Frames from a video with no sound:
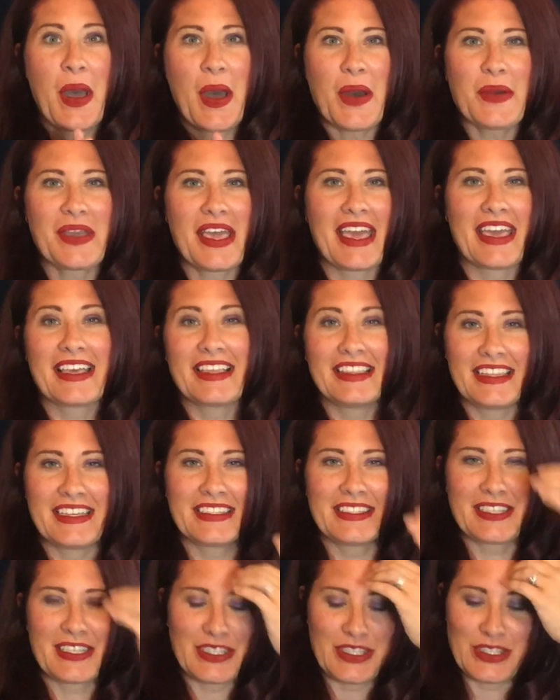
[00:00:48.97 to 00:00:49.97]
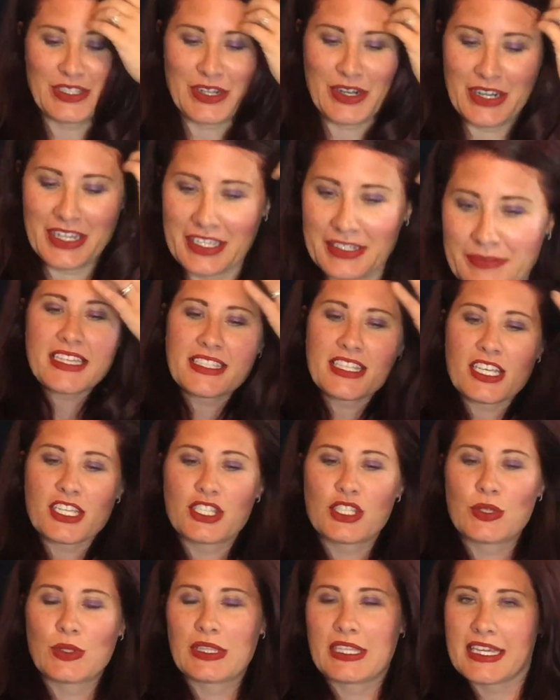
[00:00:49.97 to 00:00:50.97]
Okay, let's get started.
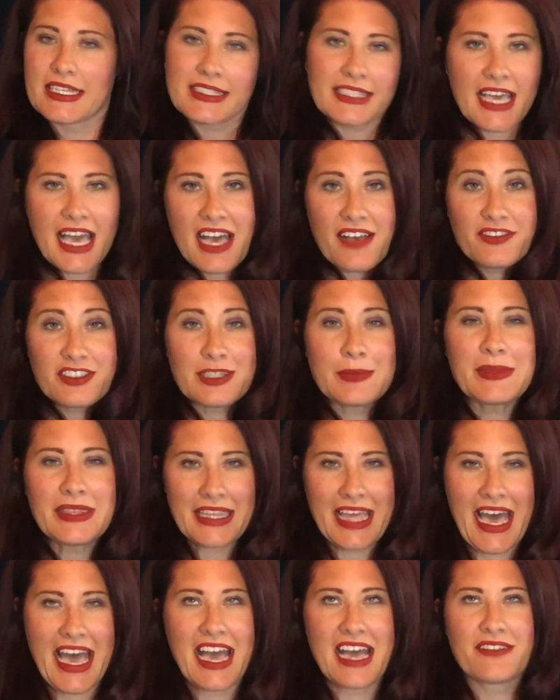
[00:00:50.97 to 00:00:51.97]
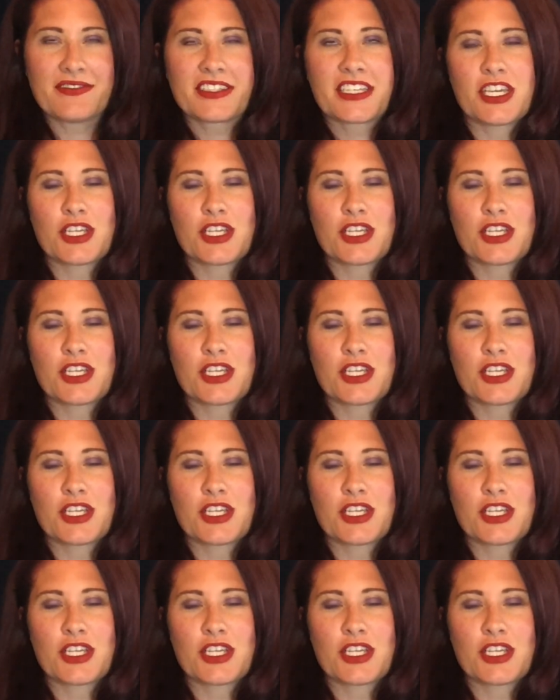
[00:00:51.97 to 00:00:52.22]
So let's have some laughs,